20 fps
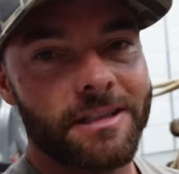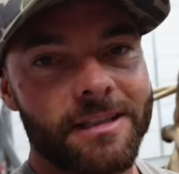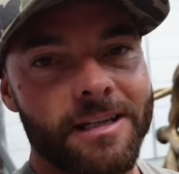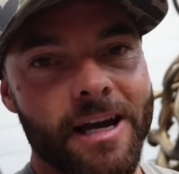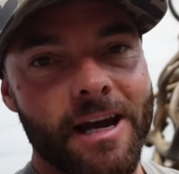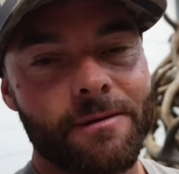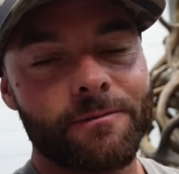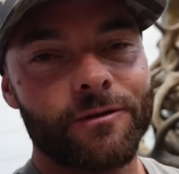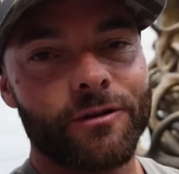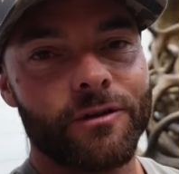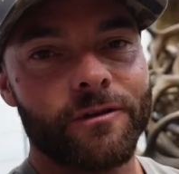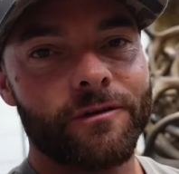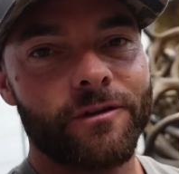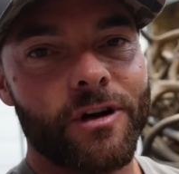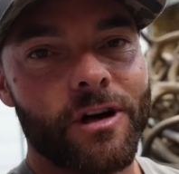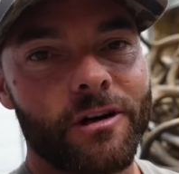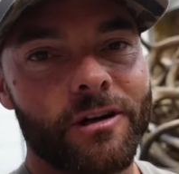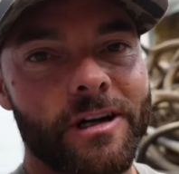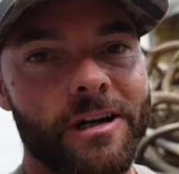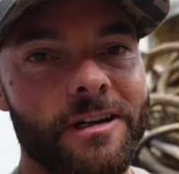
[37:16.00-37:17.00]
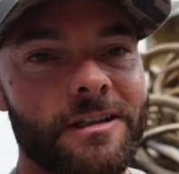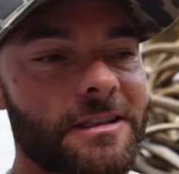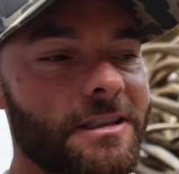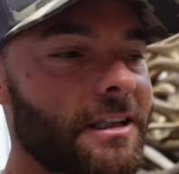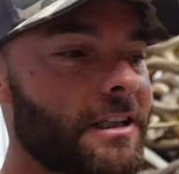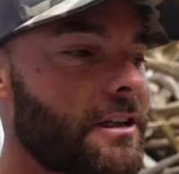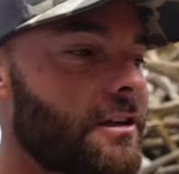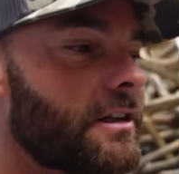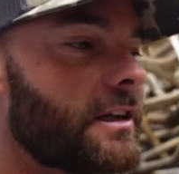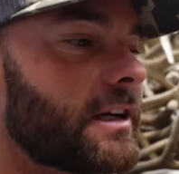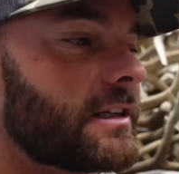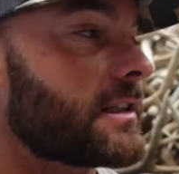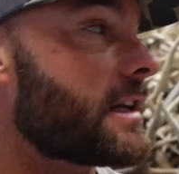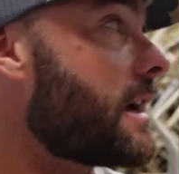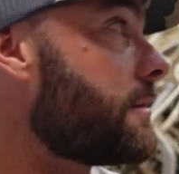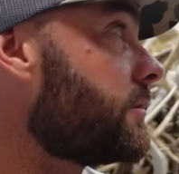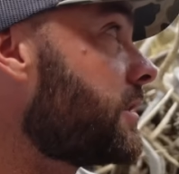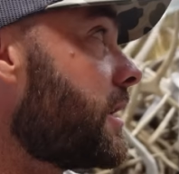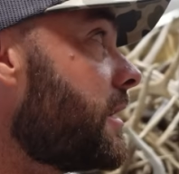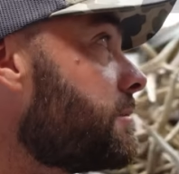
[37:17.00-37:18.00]
in time for the fall hunts to get you guys
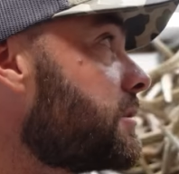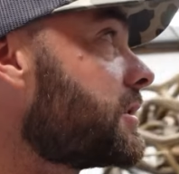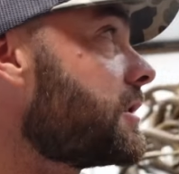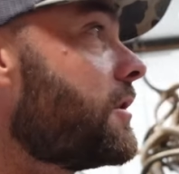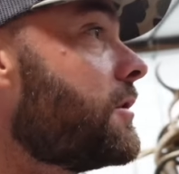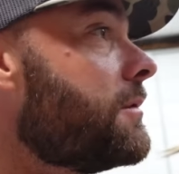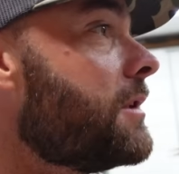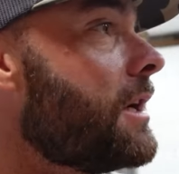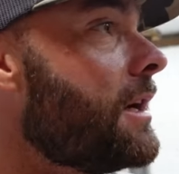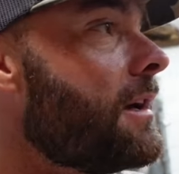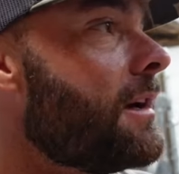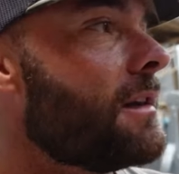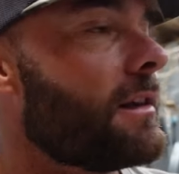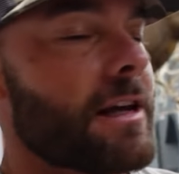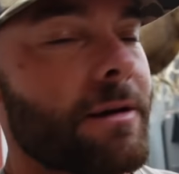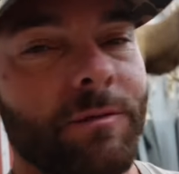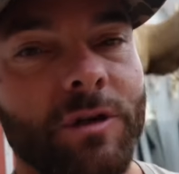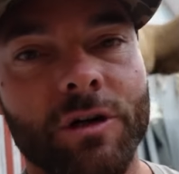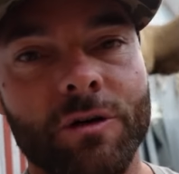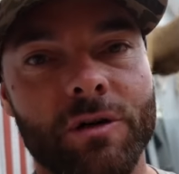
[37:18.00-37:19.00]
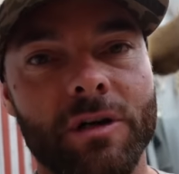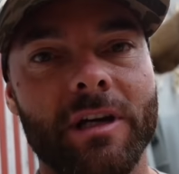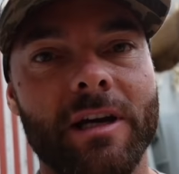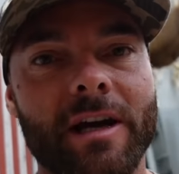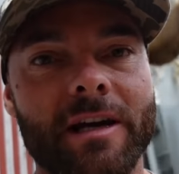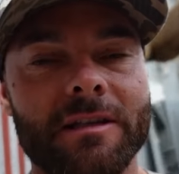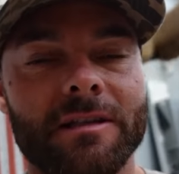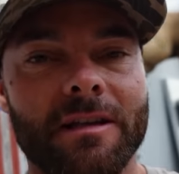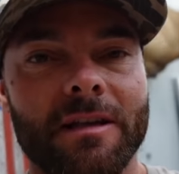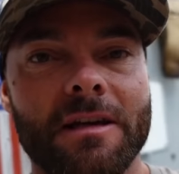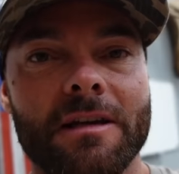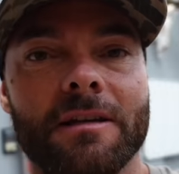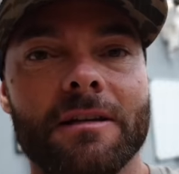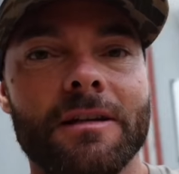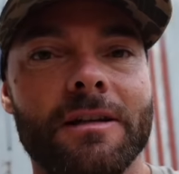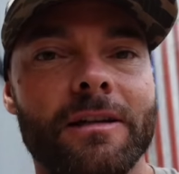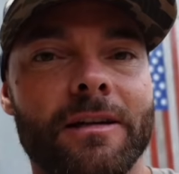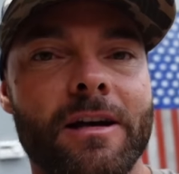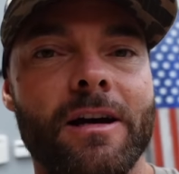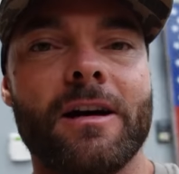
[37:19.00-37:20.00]
hyped up. So let me know what you guys
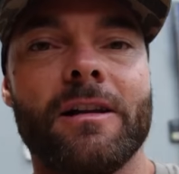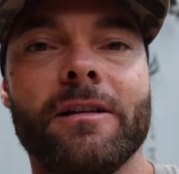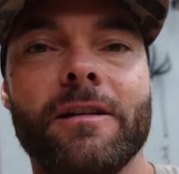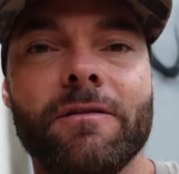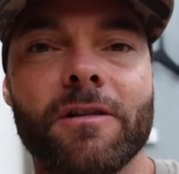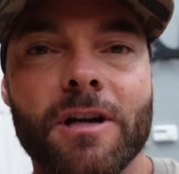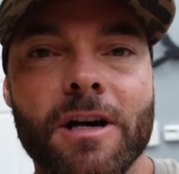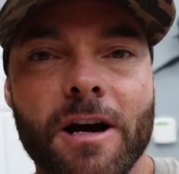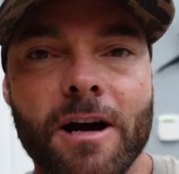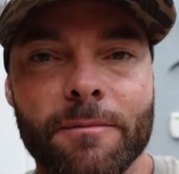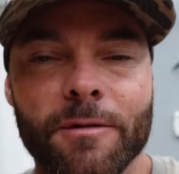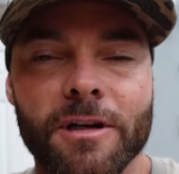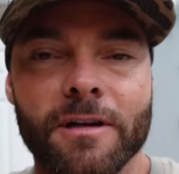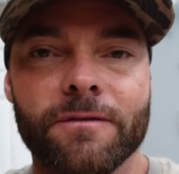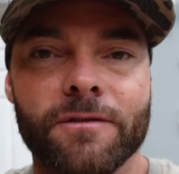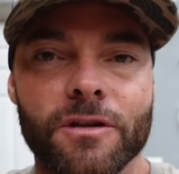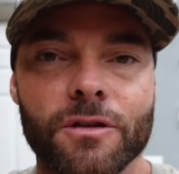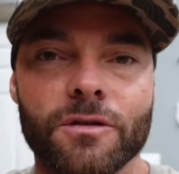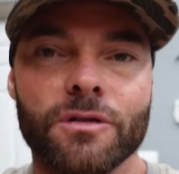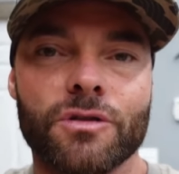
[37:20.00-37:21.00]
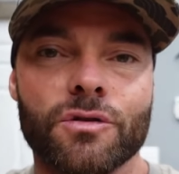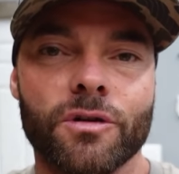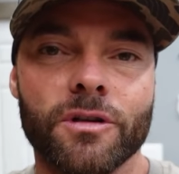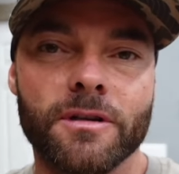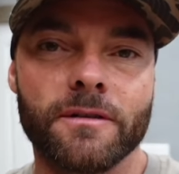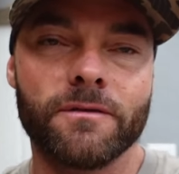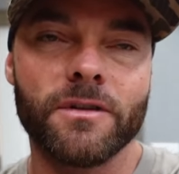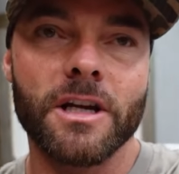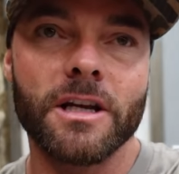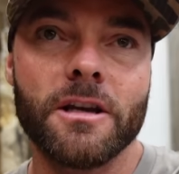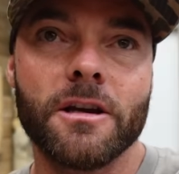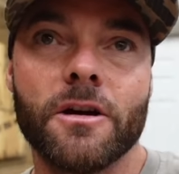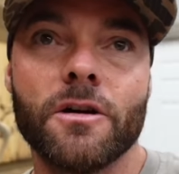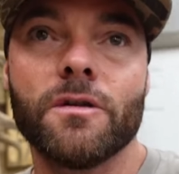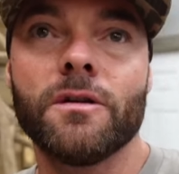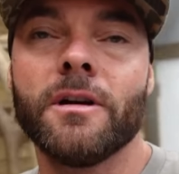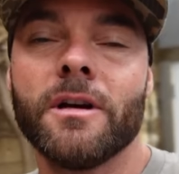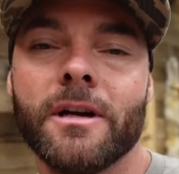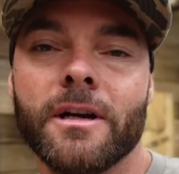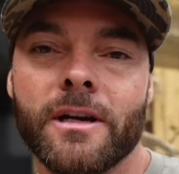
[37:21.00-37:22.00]
think. Uh, leave a comment if you enjoyed the
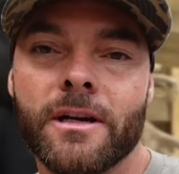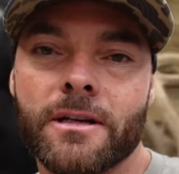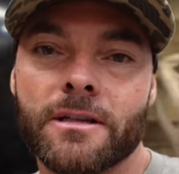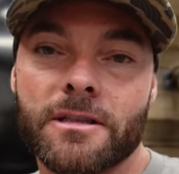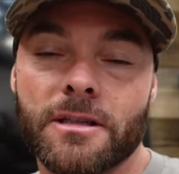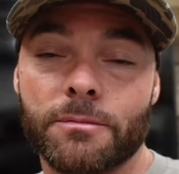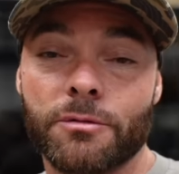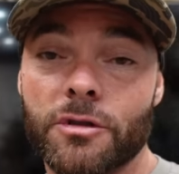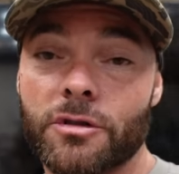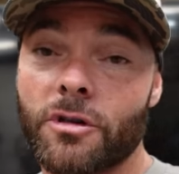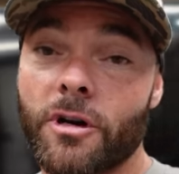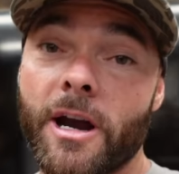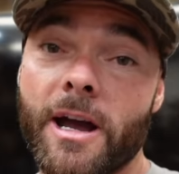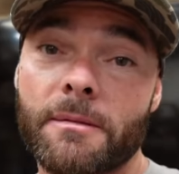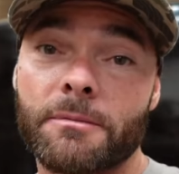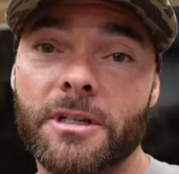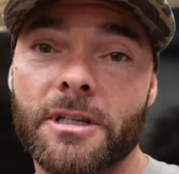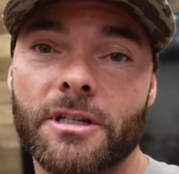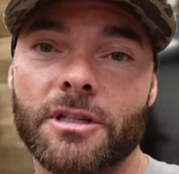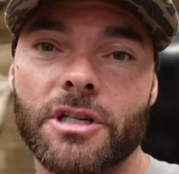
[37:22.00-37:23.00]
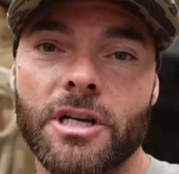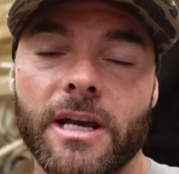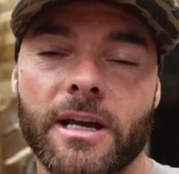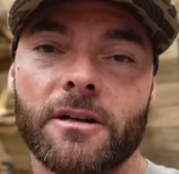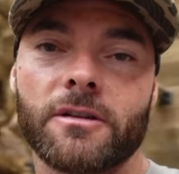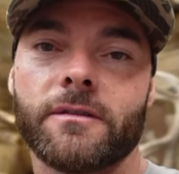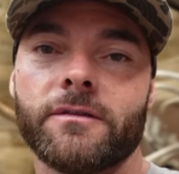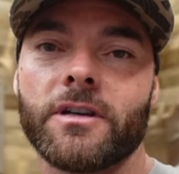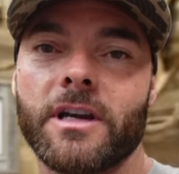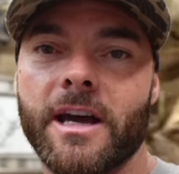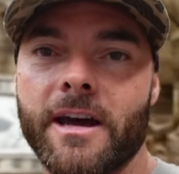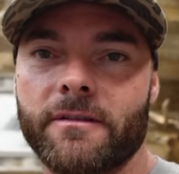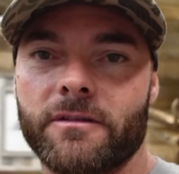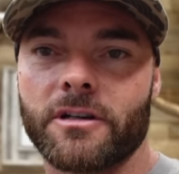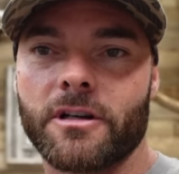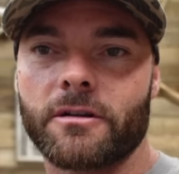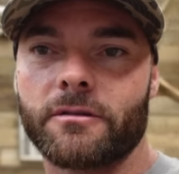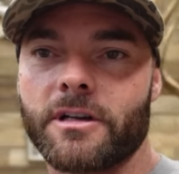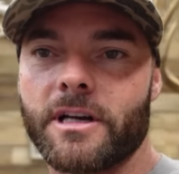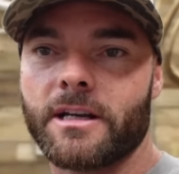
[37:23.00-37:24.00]
video. Subscribe to the channel if you
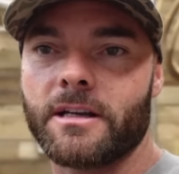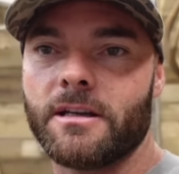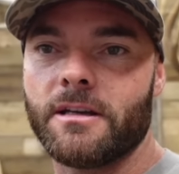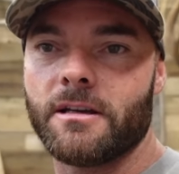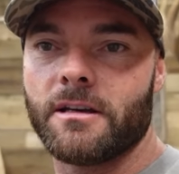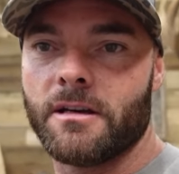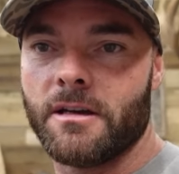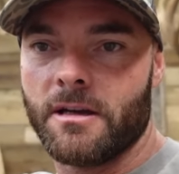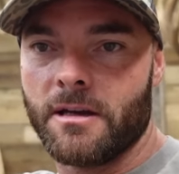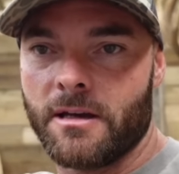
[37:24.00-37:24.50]
haven't already.